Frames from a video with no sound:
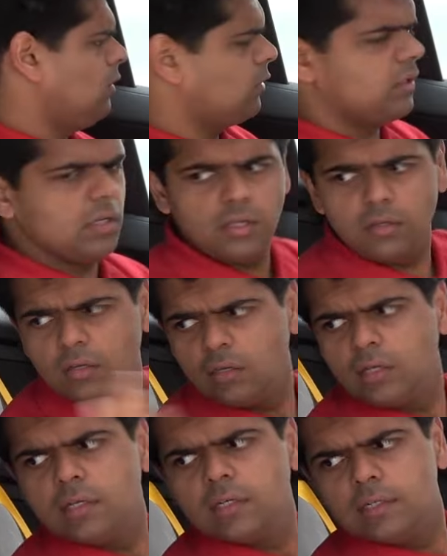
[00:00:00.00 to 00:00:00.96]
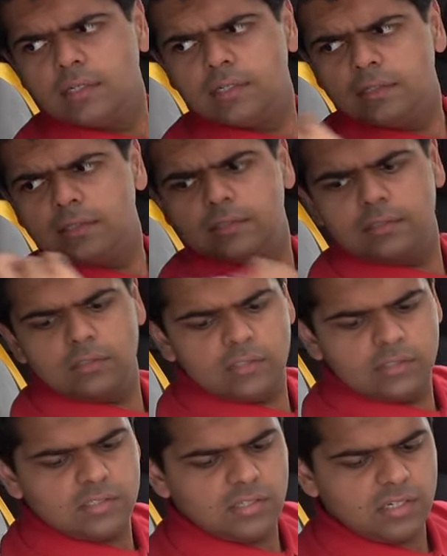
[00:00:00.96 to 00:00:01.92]
Okay. You
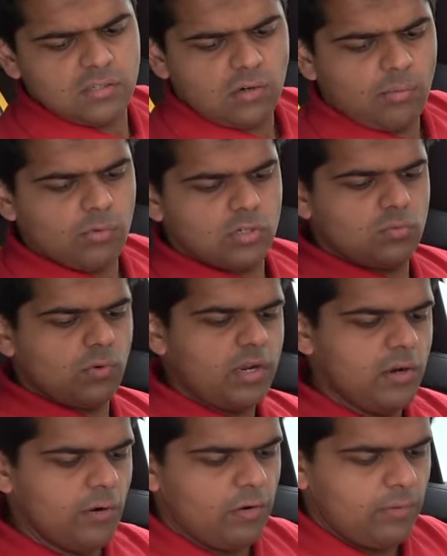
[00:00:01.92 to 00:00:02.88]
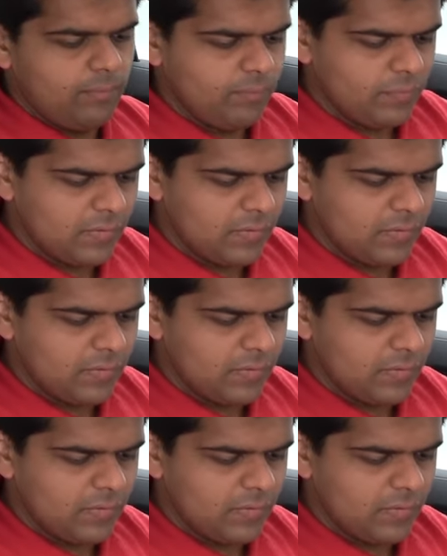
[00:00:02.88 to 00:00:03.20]
get this nice armrest right here.